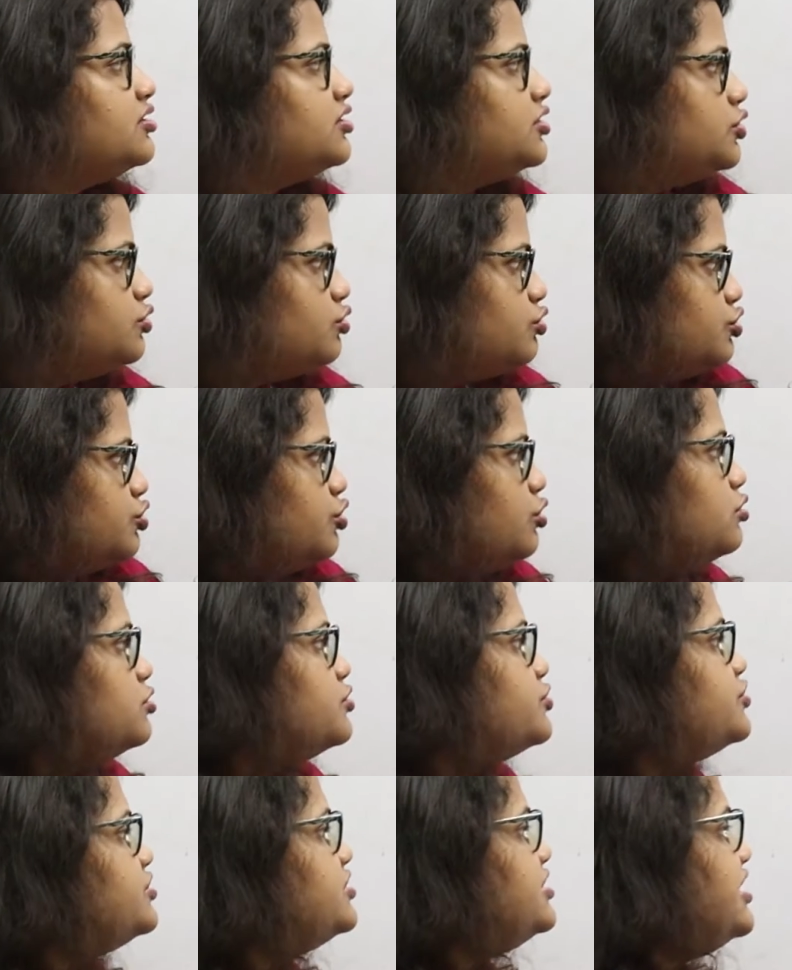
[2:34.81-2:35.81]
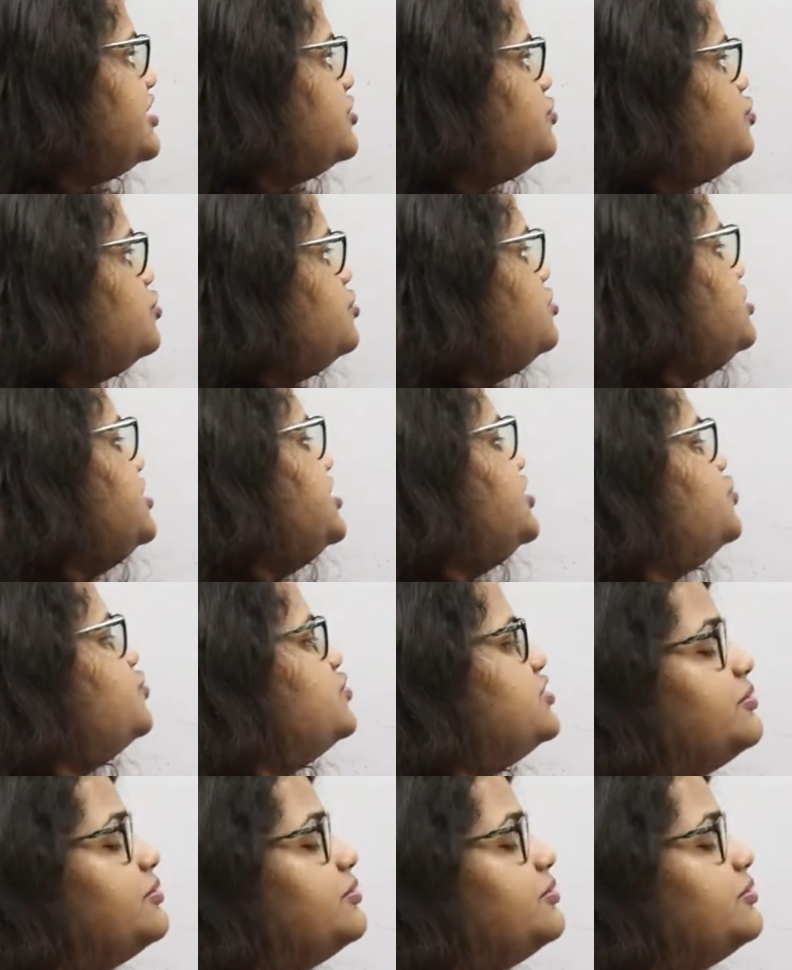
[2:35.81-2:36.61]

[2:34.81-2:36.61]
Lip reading: That could lead to